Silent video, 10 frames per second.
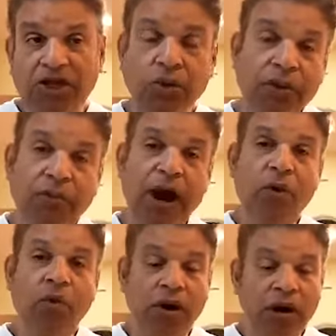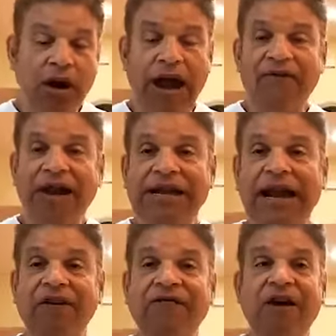So in my work, I've
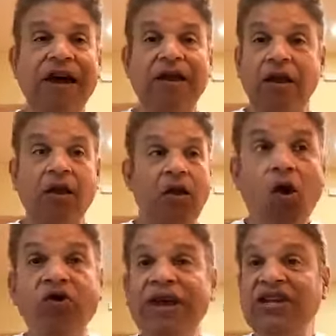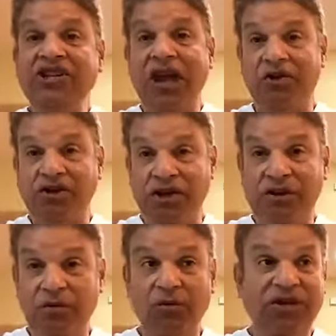identified all that is
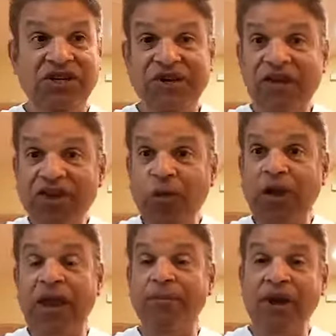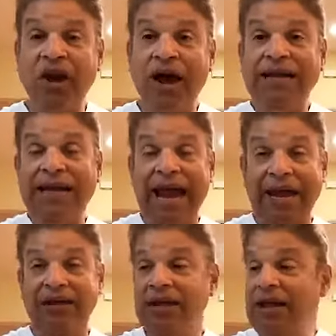energy, which is everything we come in
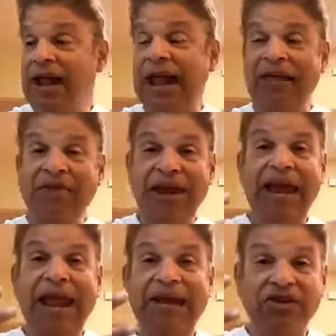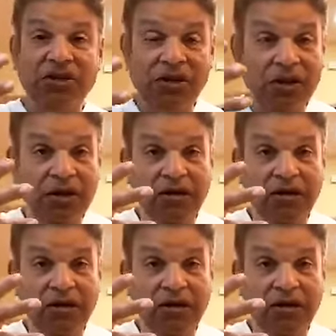contact, and that it has